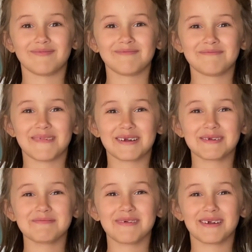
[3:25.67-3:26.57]
Mary,
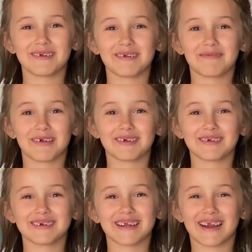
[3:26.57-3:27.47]
Mary, quite
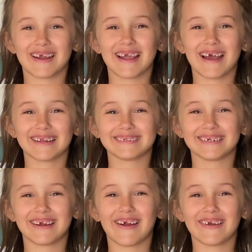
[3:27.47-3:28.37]
contrary, how does your
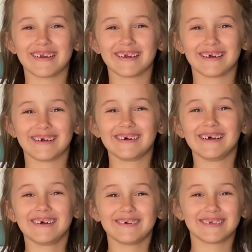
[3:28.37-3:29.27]
garden grow?
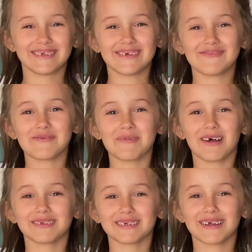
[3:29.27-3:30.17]
With silver
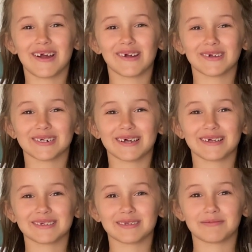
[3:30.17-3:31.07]
bells and cockle
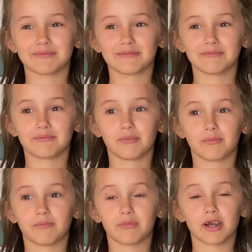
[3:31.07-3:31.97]
shells and
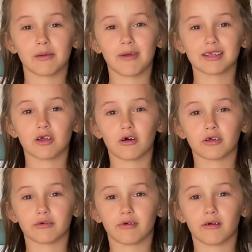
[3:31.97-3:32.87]
pretty maids all in
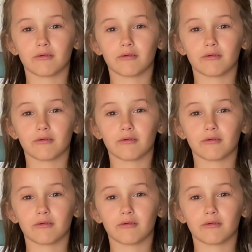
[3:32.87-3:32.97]
a row.